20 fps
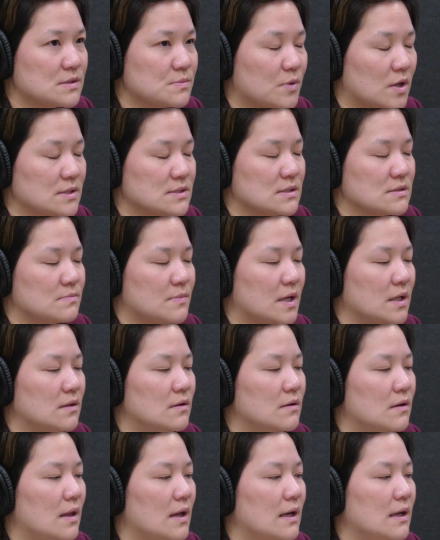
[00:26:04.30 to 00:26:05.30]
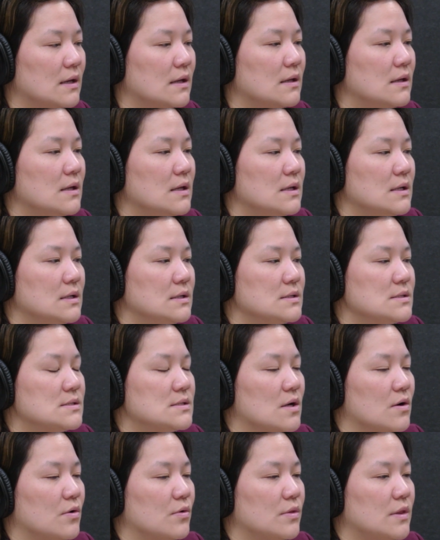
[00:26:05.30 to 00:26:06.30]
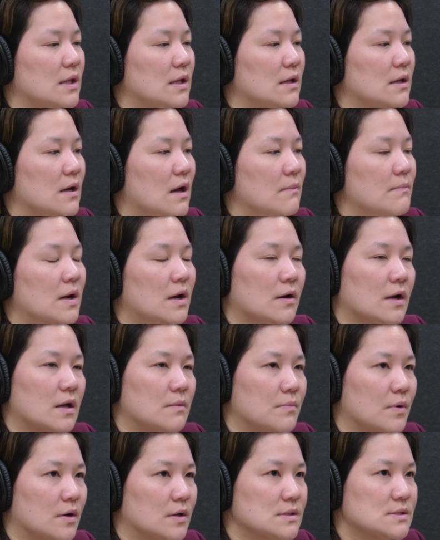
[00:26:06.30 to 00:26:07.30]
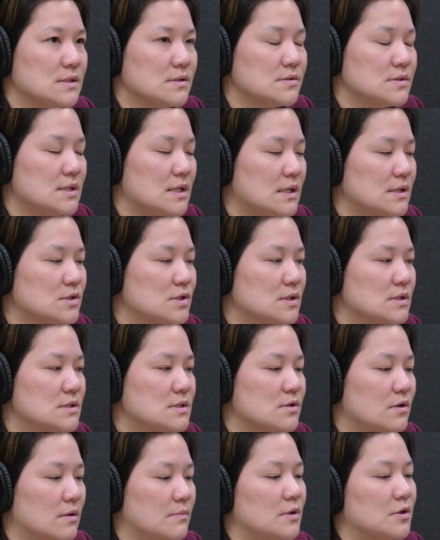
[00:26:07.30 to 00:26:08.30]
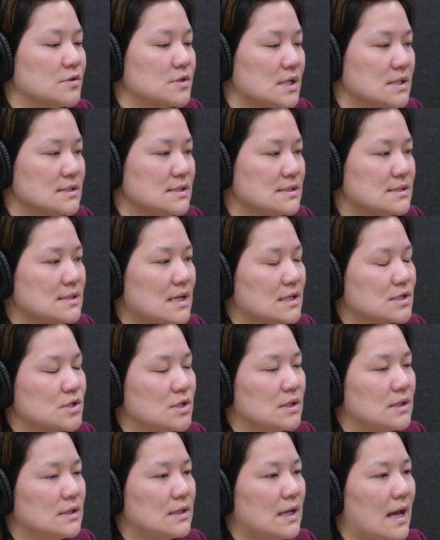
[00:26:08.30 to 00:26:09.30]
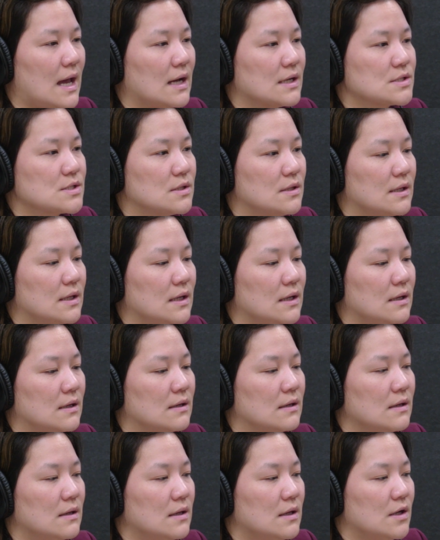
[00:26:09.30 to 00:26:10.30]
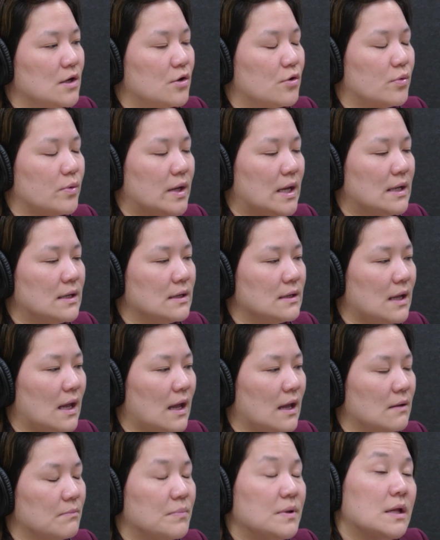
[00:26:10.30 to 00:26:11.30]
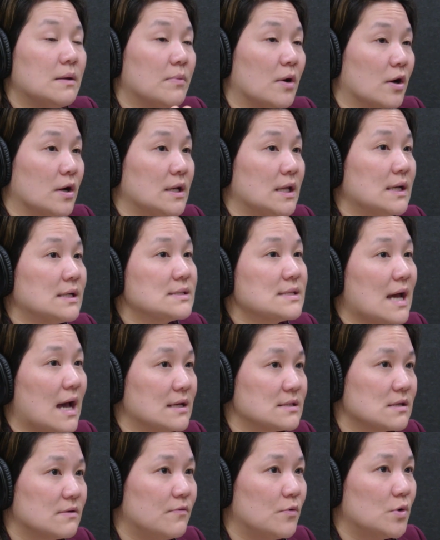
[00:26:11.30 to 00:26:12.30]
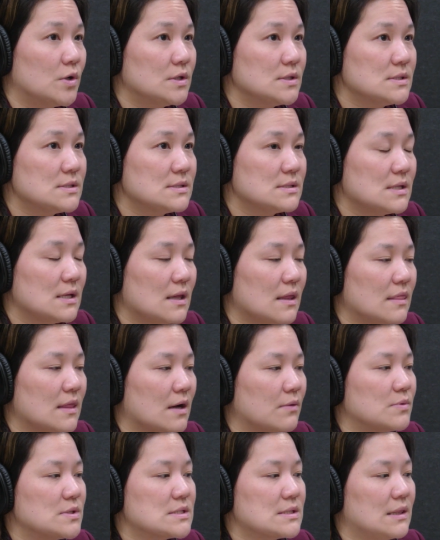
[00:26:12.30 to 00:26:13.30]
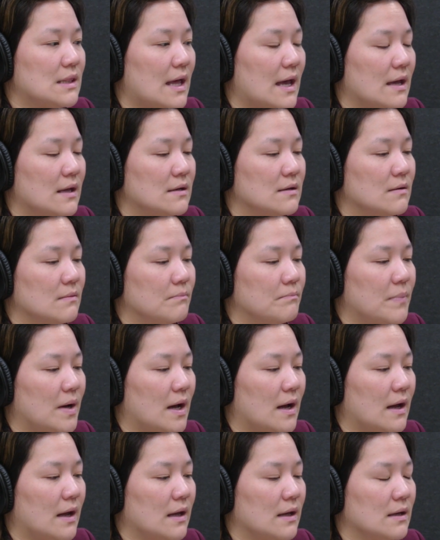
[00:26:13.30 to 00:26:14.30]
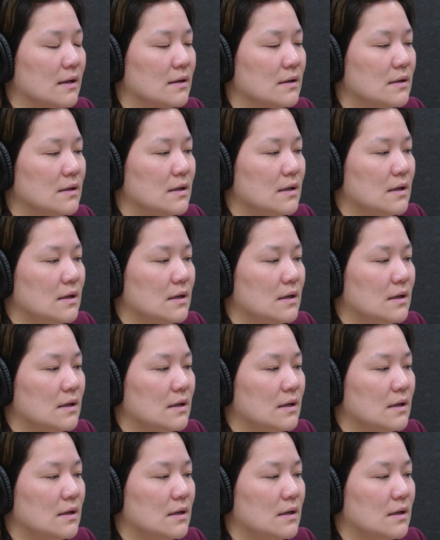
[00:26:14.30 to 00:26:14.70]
this process might look like. So the American Bar Association's criminal justice section actually created a plea bargaining task force that was led by